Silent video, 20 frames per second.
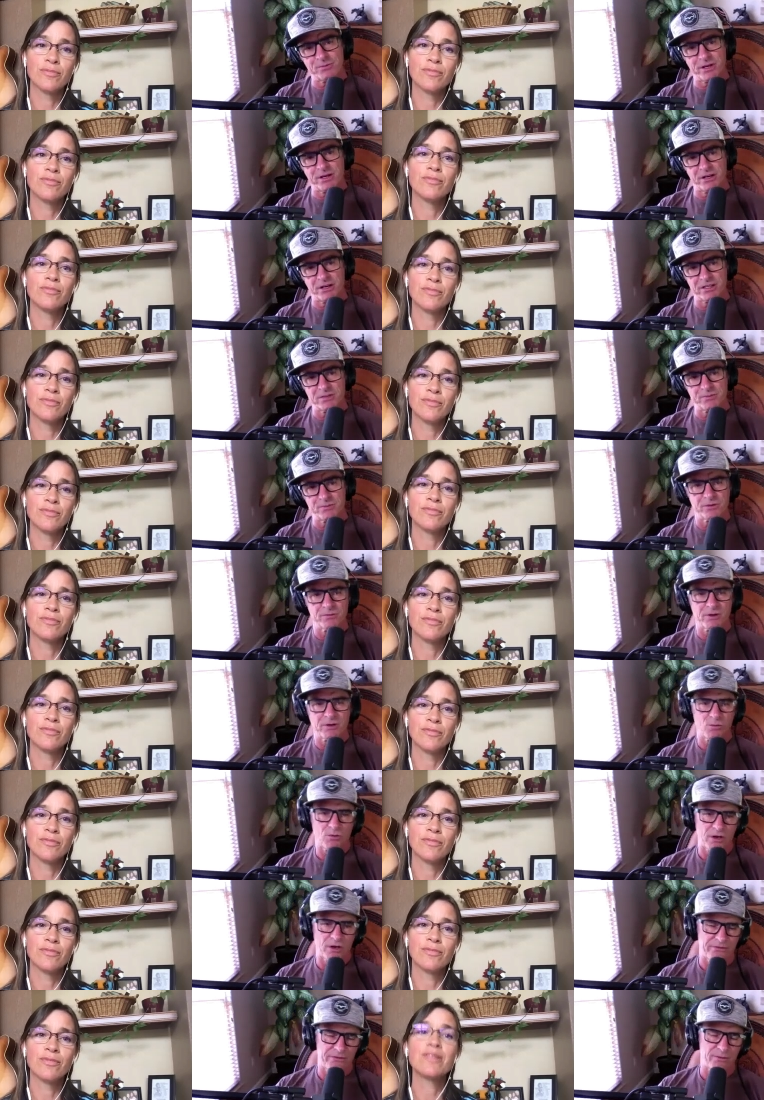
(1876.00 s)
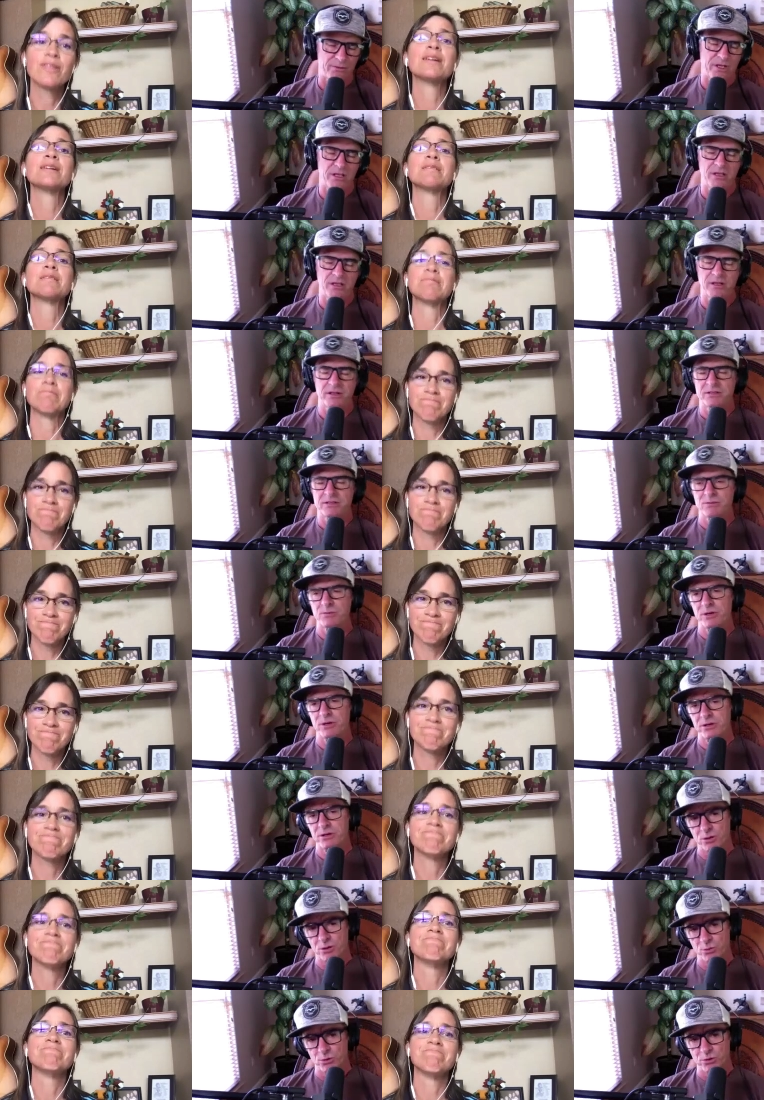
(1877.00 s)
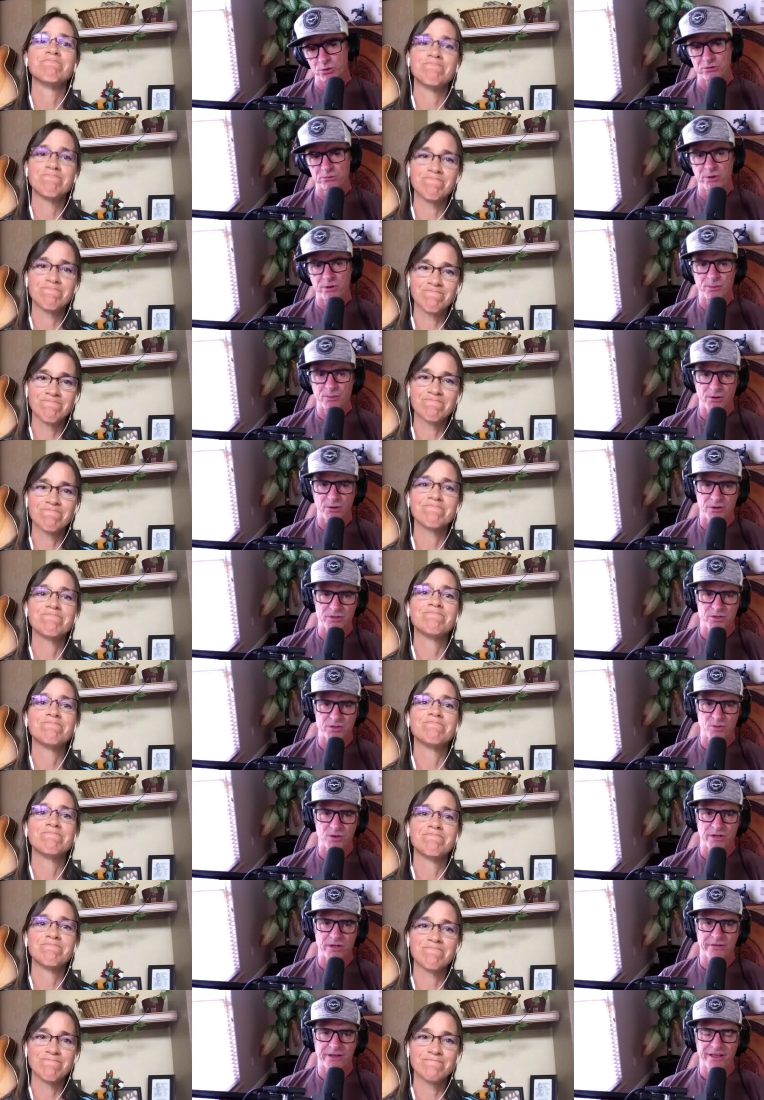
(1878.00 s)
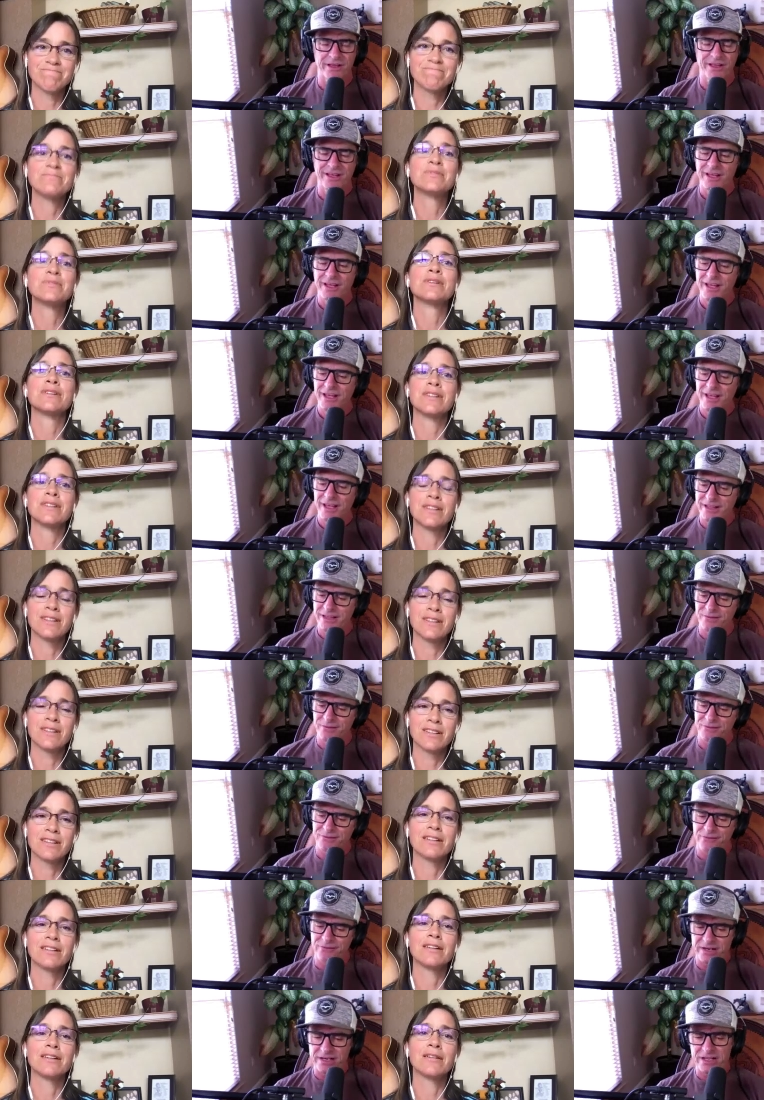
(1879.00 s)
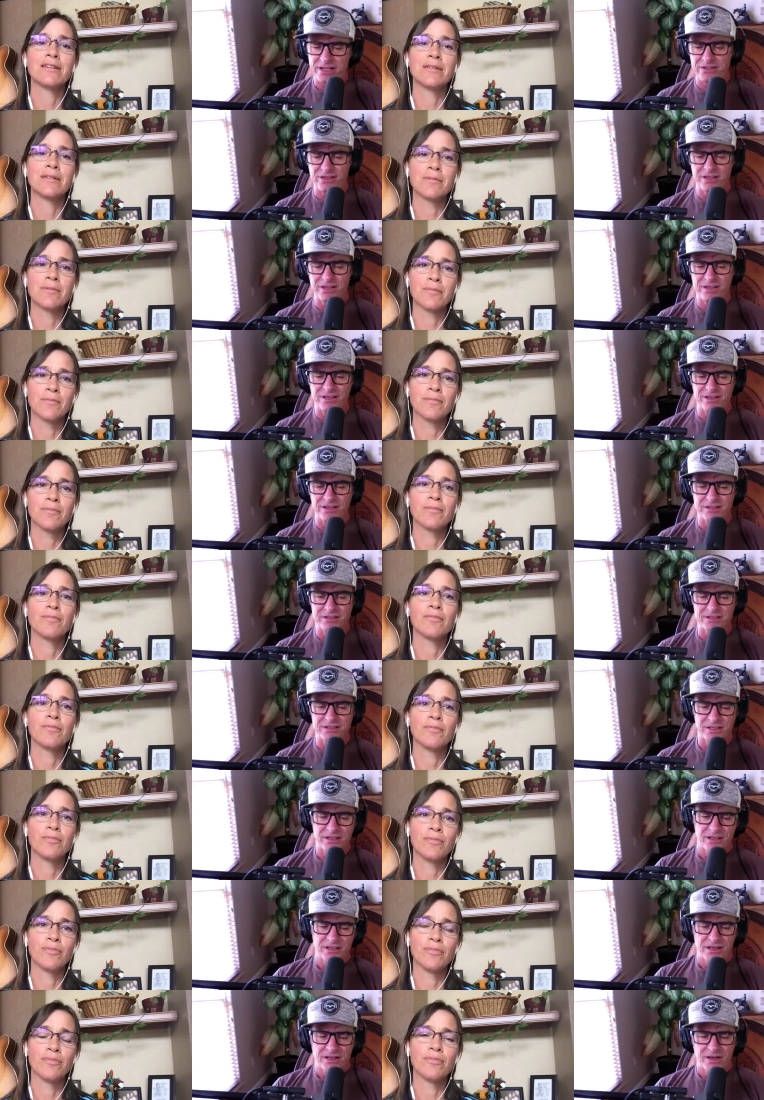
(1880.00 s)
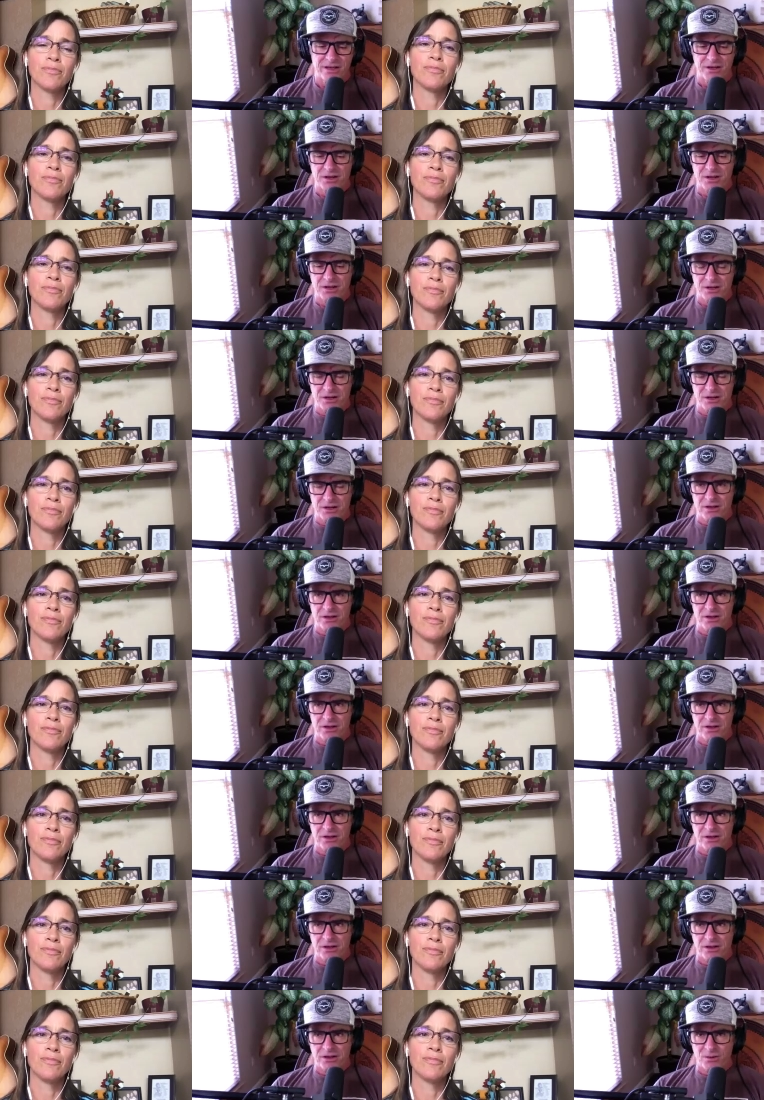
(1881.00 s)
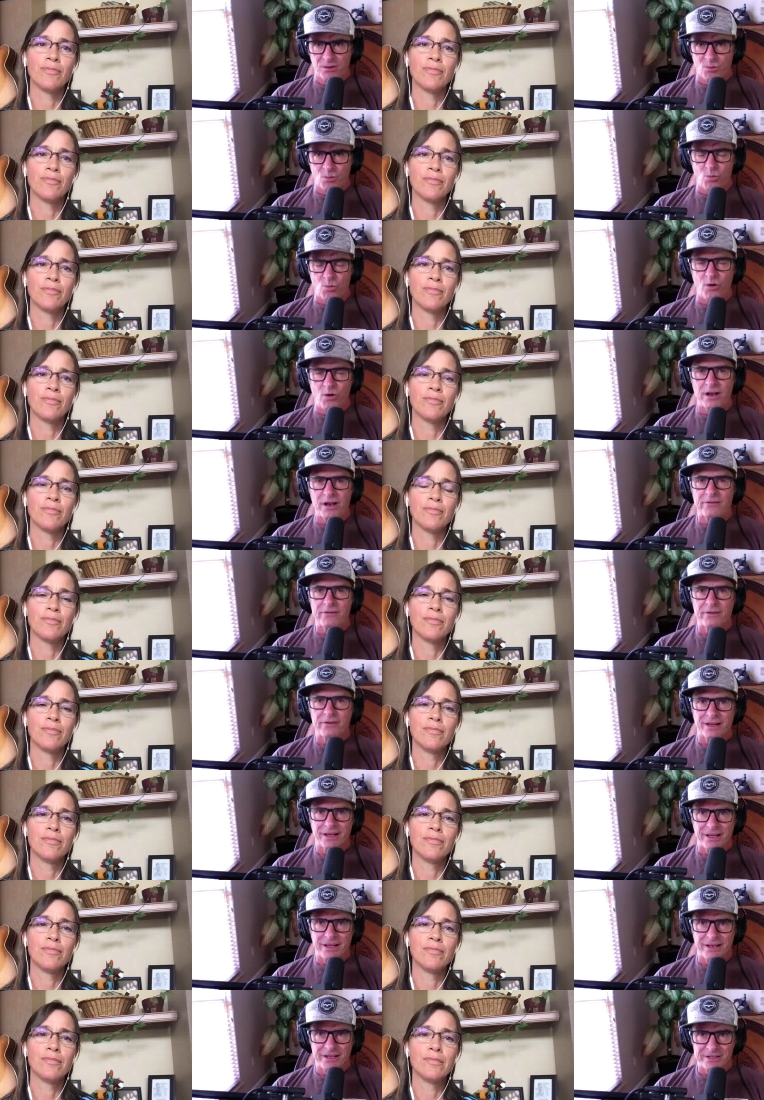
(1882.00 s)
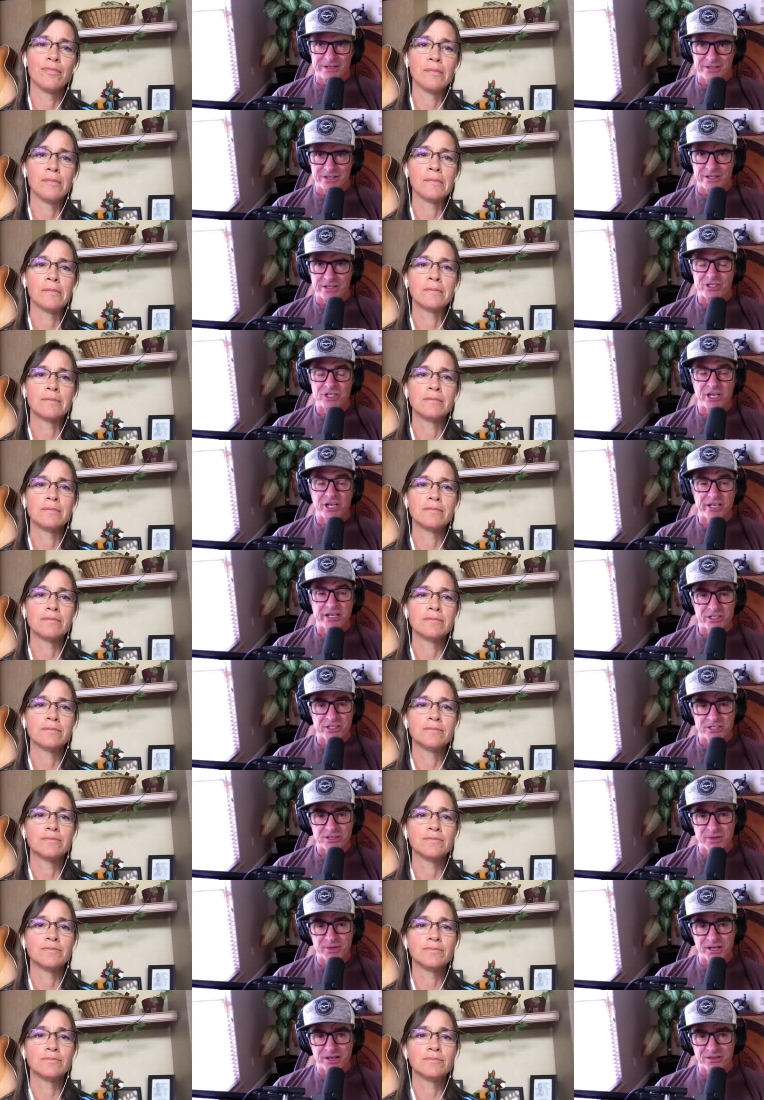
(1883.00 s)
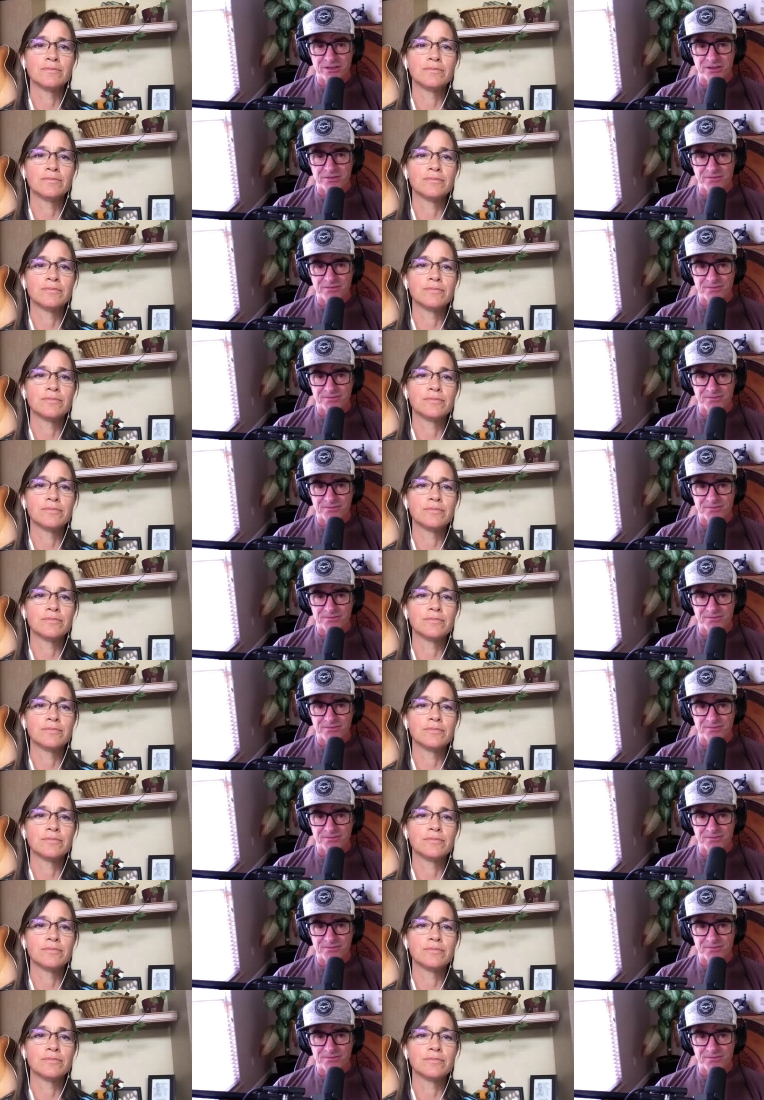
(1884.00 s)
Speaker 1: my husband, my wife, my kids, and my co-worker, my boss, or whatever. And the funny thing is, whatever it is that changes about them,